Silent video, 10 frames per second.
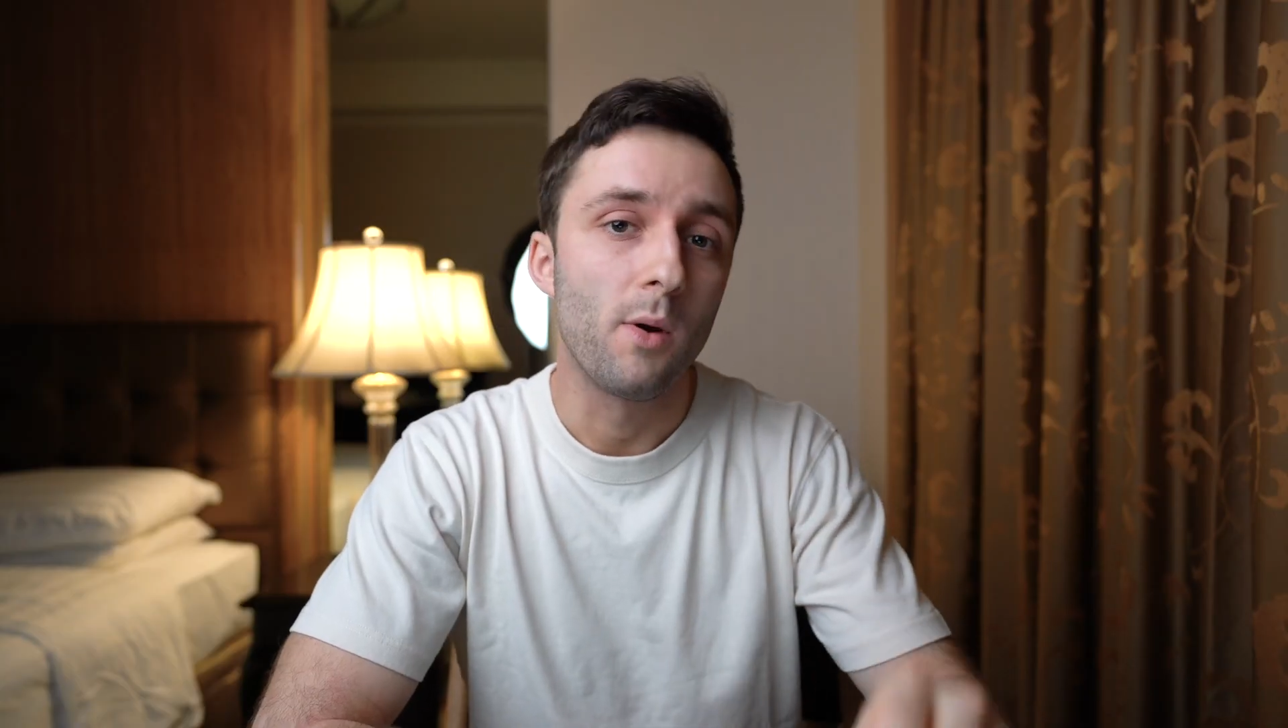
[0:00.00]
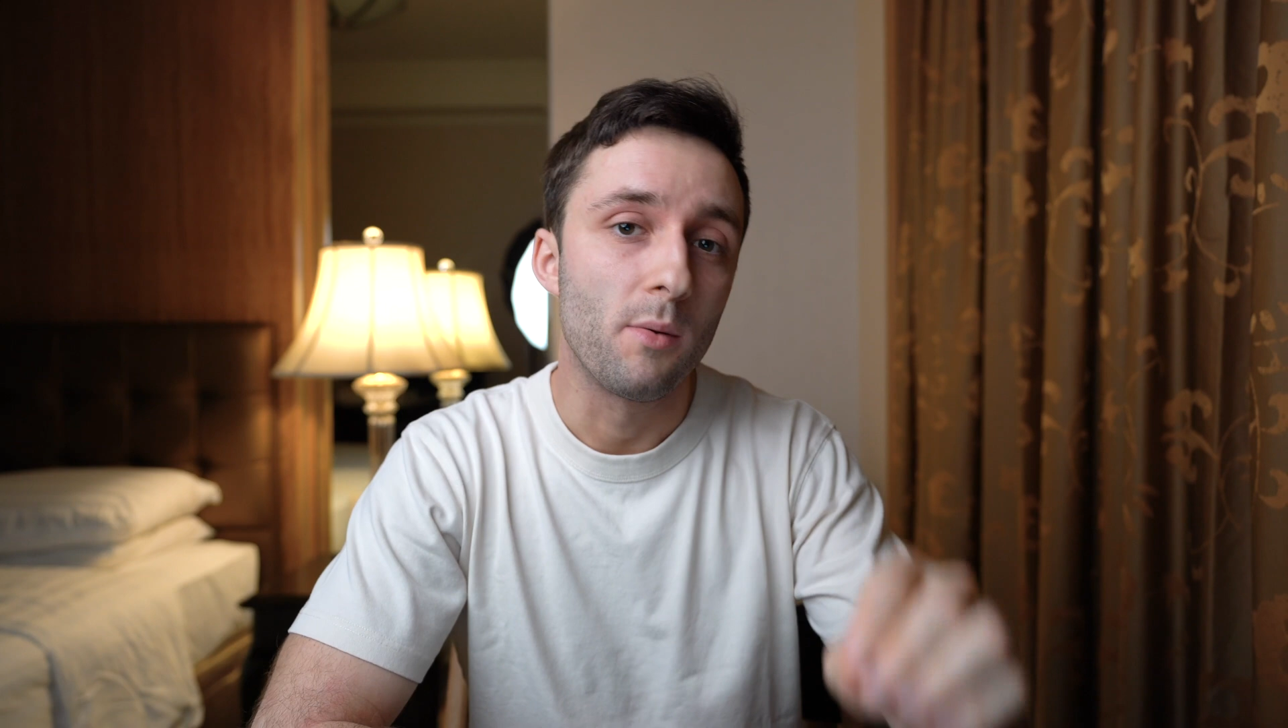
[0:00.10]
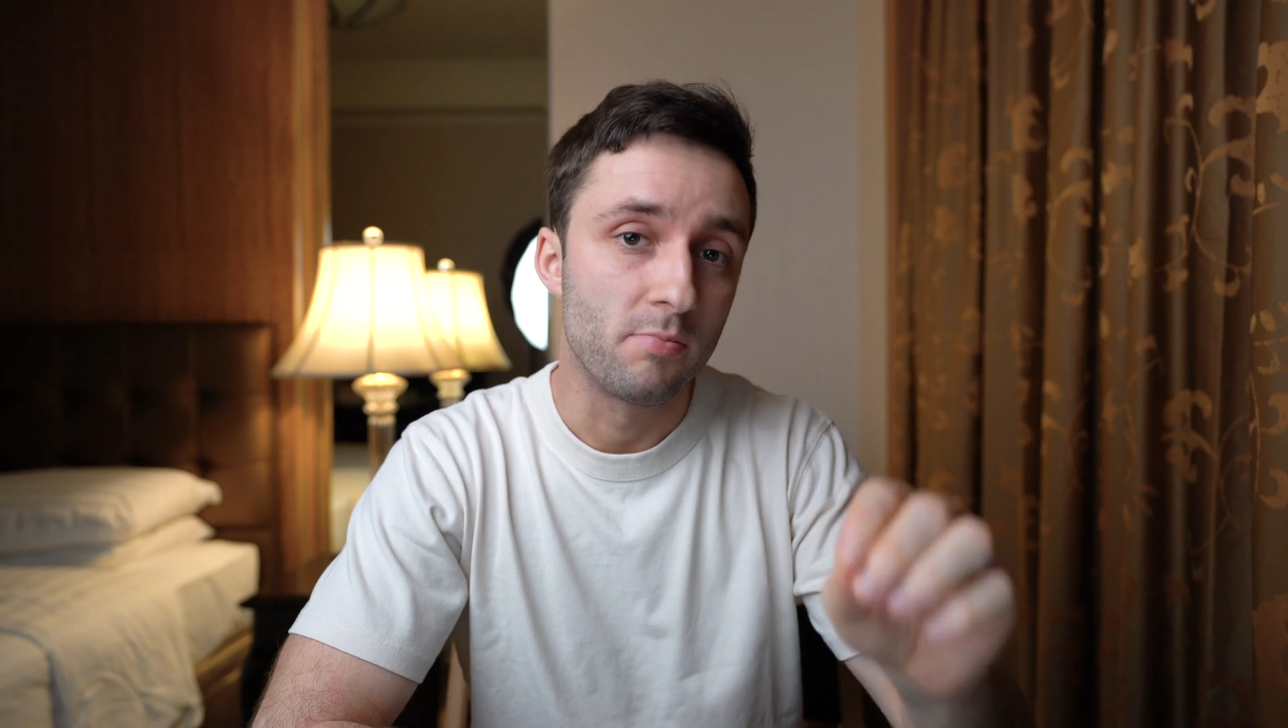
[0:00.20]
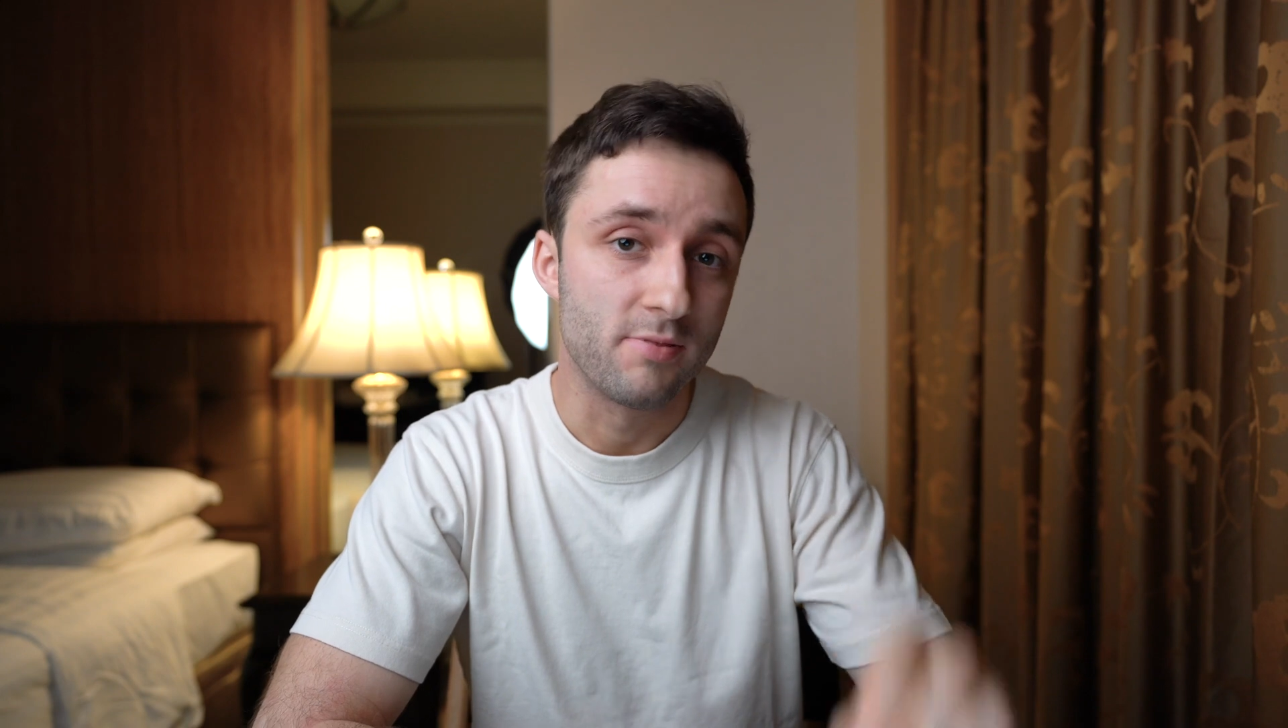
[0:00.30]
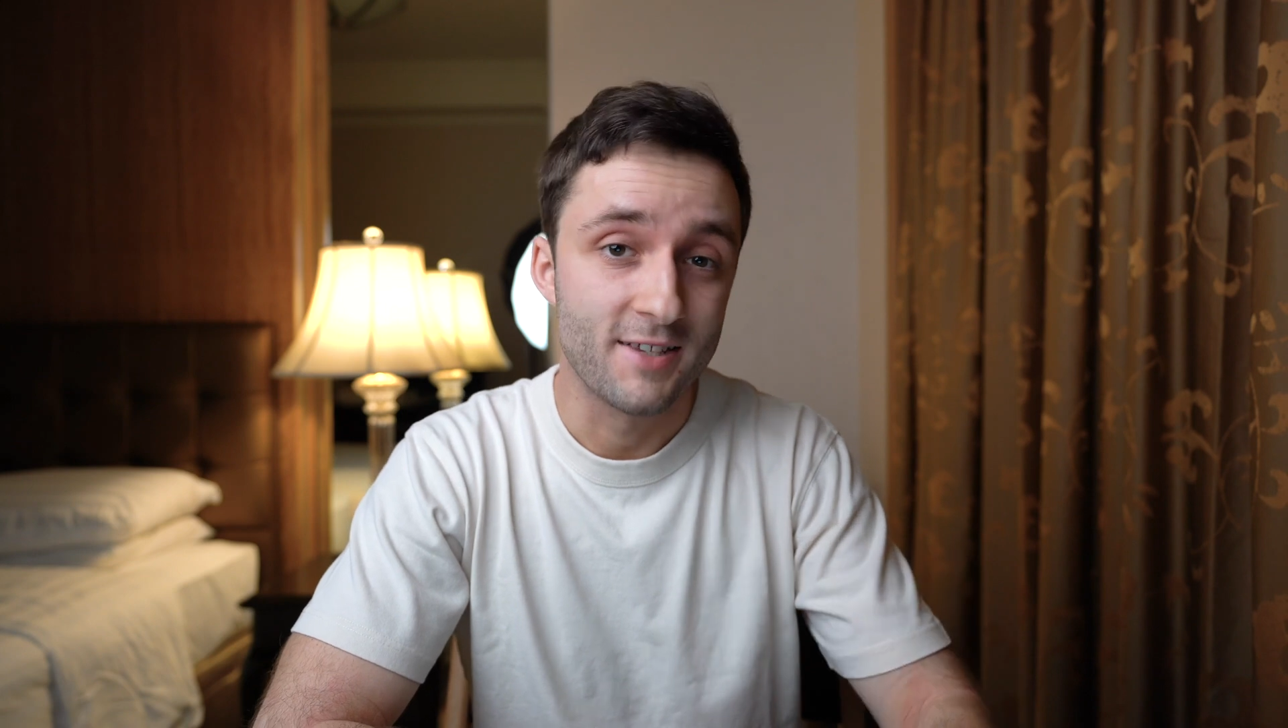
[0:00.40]
we
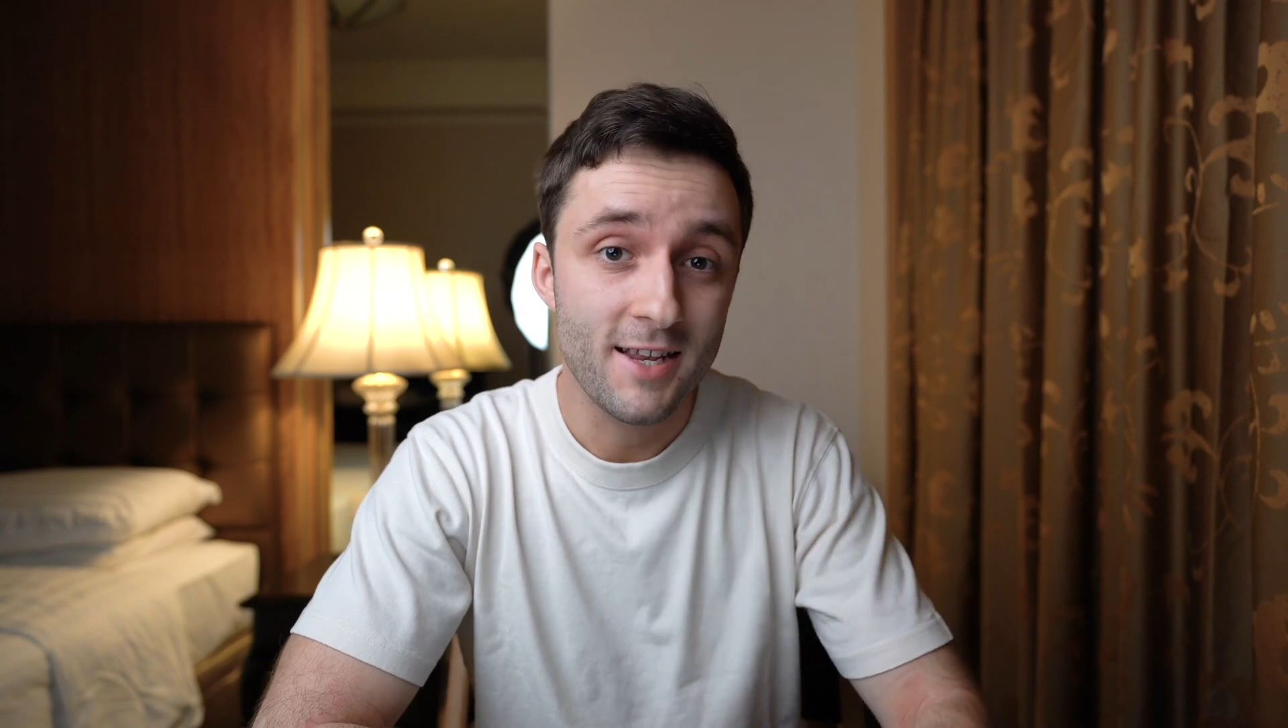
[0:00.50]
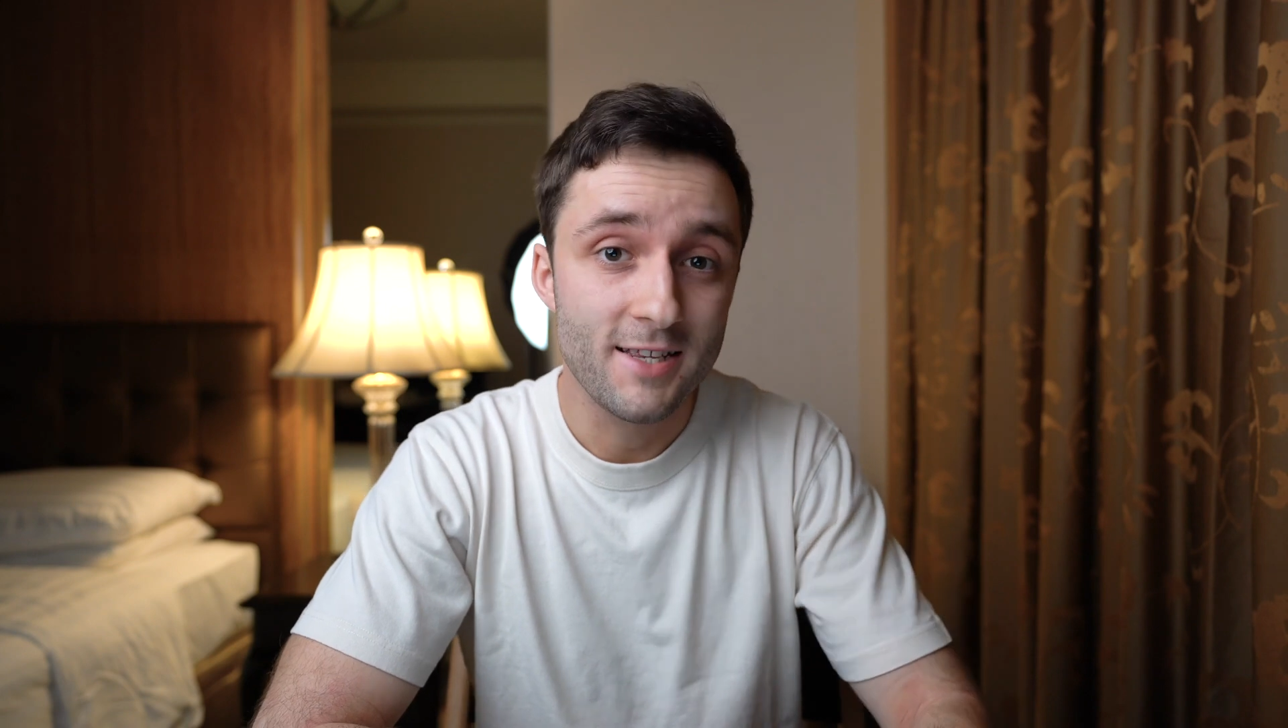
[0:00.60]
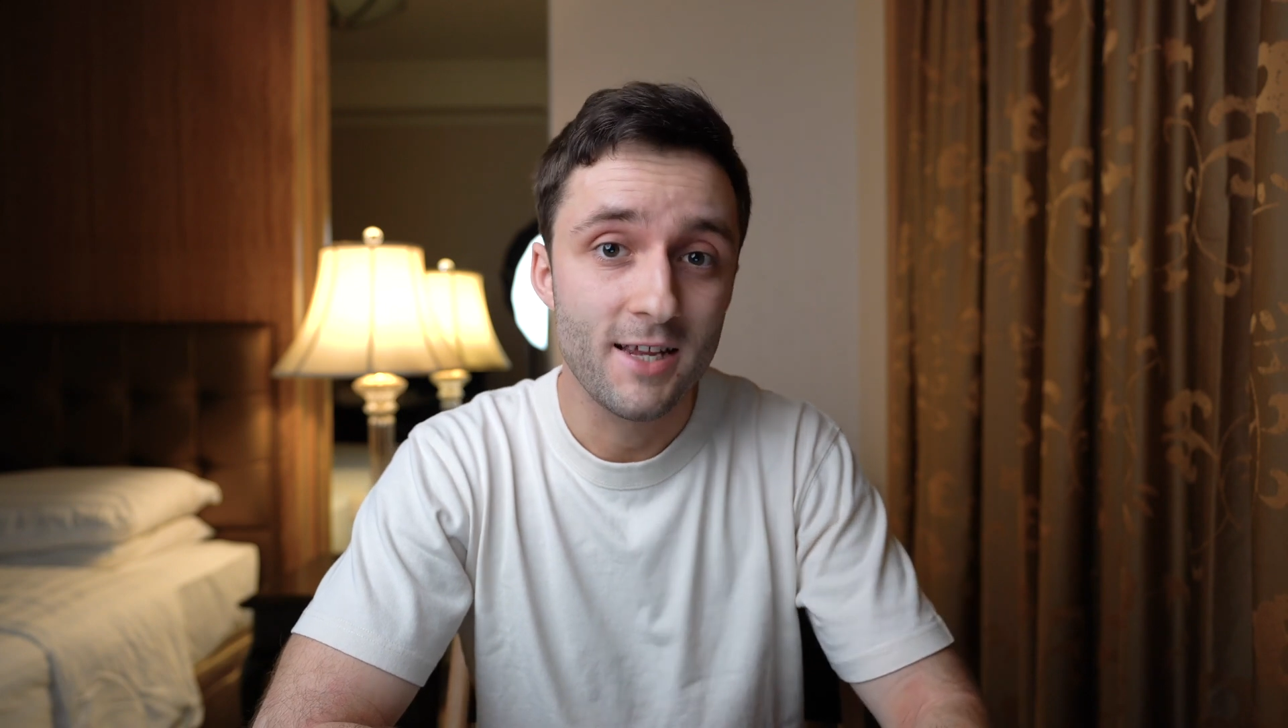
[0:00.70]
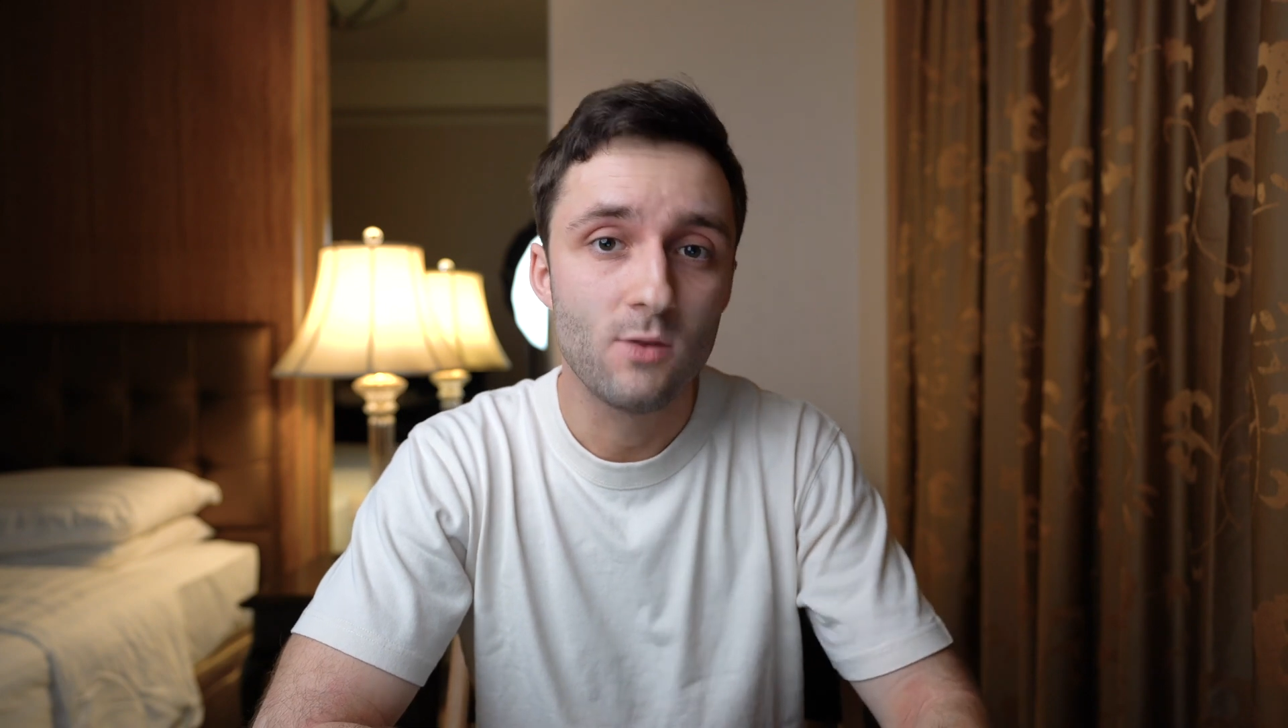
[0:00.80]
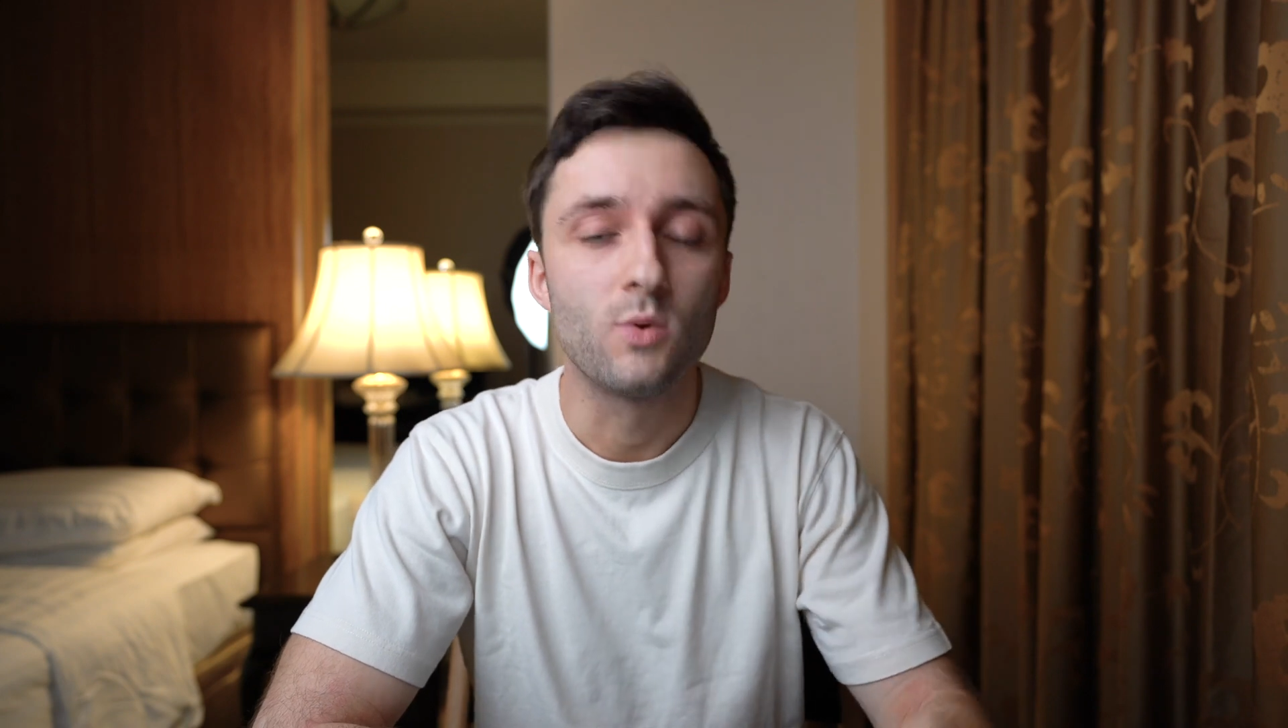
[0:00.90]
were presented